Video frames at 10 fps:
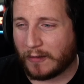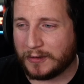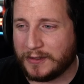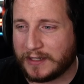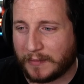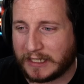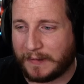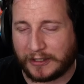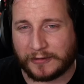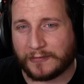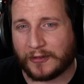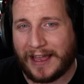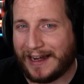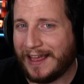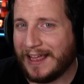We'll do something special for
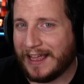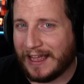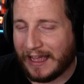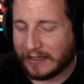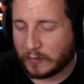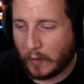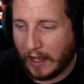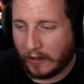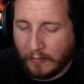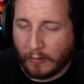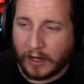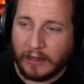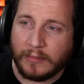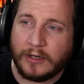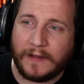that as well. But we're going
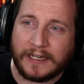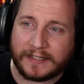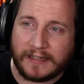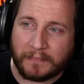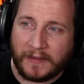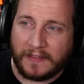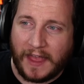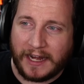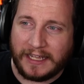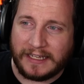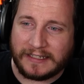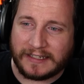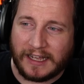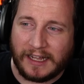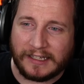to move into something that is
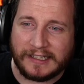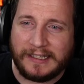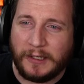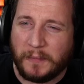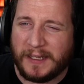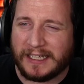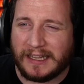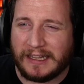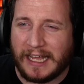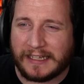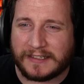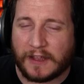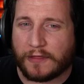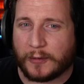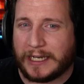a little bit less
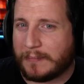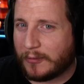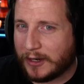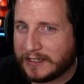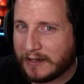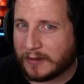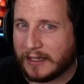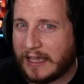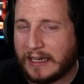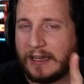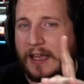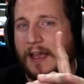three D printing related,